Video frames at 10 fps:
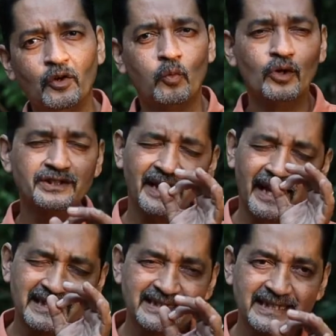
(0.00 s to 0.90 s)
was
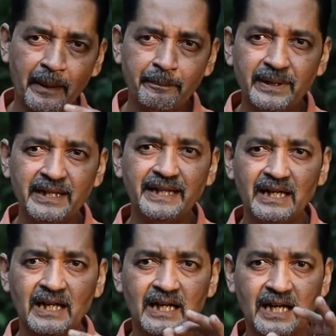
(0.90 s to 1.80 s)
the
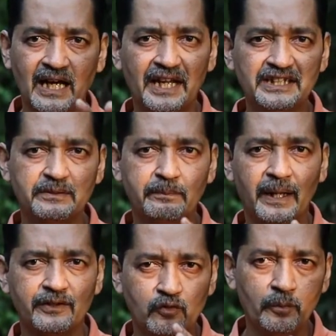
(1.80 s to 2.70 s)
exemplary courage
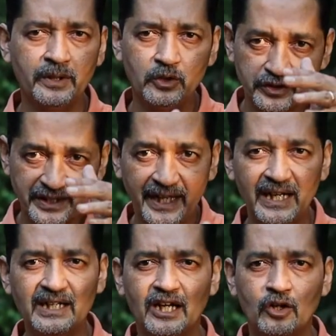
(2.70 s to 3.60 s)
by the woman to
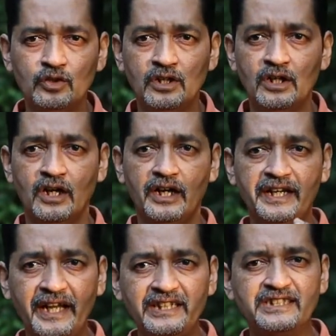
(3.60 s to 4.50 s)
scale down a
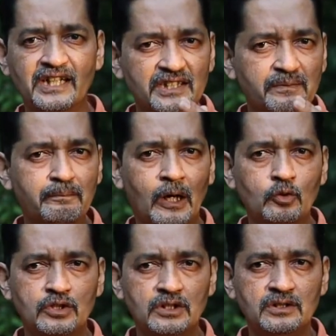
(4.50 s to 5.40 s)
dangerous
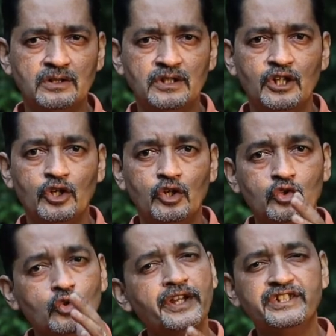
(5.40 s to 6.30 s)
mountain
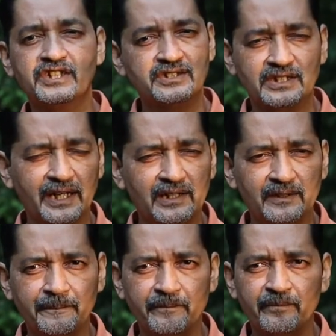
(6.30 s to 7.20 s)
to reach her child.
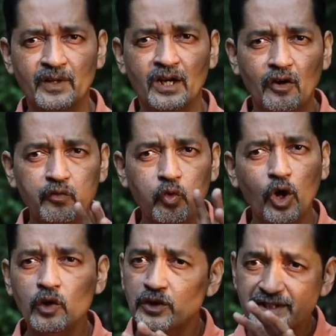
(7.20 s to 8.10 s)
A
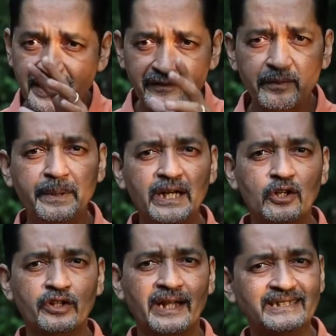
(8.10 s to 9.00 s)
wall was never
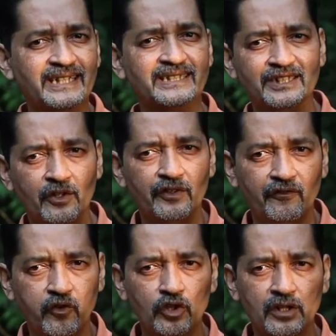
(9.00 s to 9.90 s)
built on that section of the
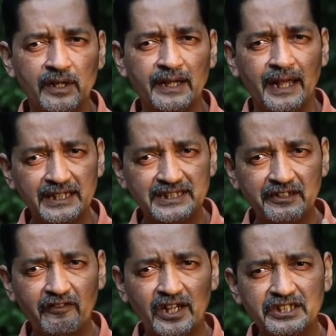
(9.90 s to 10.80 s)
fort, as
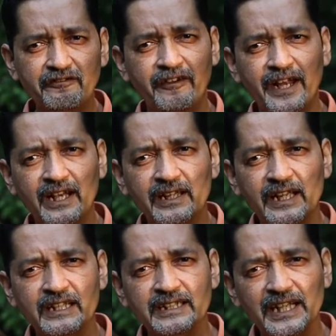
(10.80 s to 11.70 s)
Shivaji felt
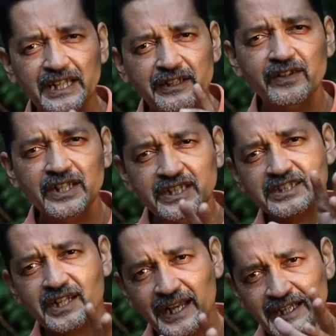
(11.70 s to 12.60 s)
that even
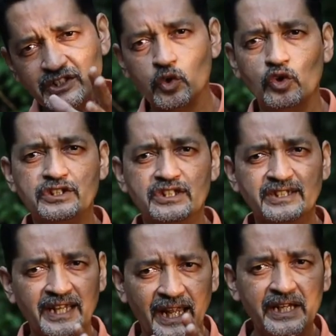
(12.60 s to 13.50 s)
his trained soldiers
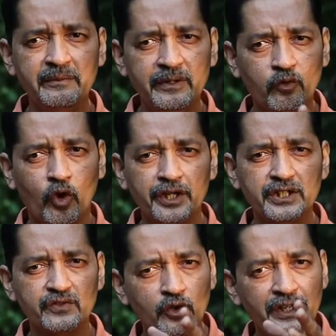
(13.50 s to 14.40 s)
and enemy
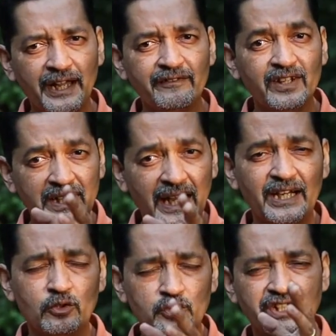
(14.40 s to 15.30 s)
warriors would never
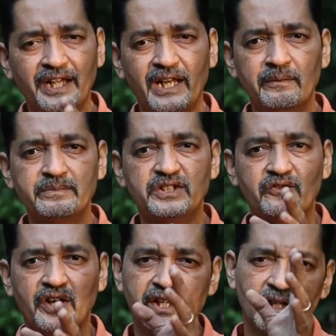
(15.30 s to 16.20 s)
dare to scale up this
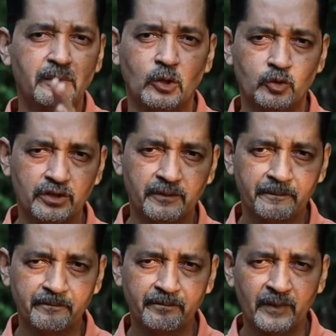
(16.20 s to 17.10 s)
vertical mountain.
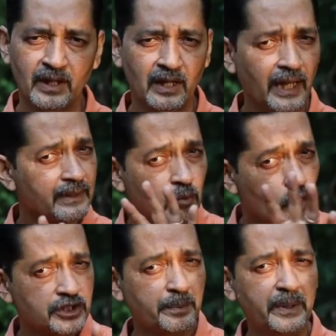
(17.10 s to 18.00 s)
Like
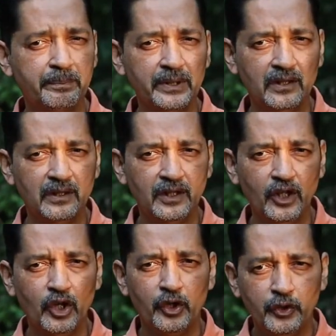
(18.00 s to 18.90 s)
most people,
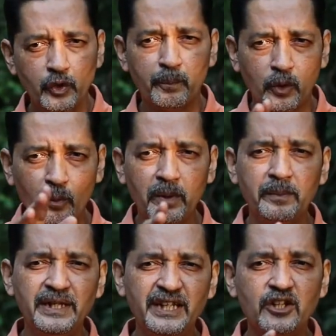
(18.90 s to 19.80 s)
you
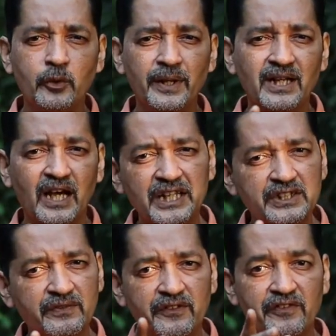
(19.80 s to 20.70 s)
probably equate
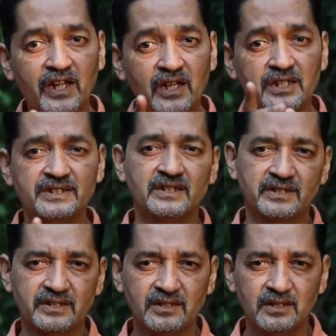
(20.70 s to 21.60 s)
courage with
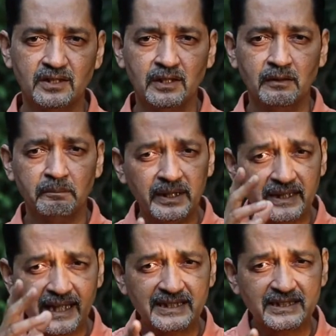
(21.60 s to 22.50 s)
fearlessness,
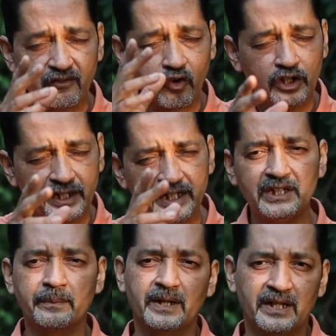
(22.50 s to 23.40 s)
but that's a faulty
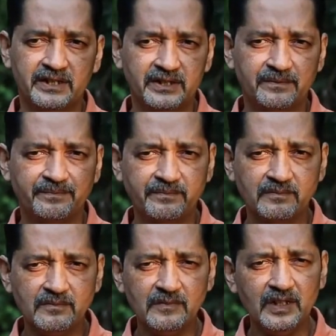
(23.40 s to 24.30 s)
interpretation.
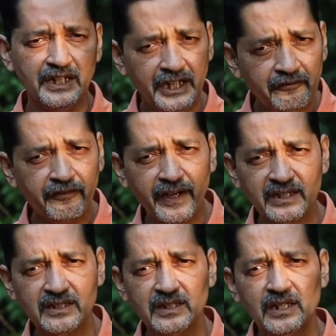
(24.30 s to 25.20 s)
In fact,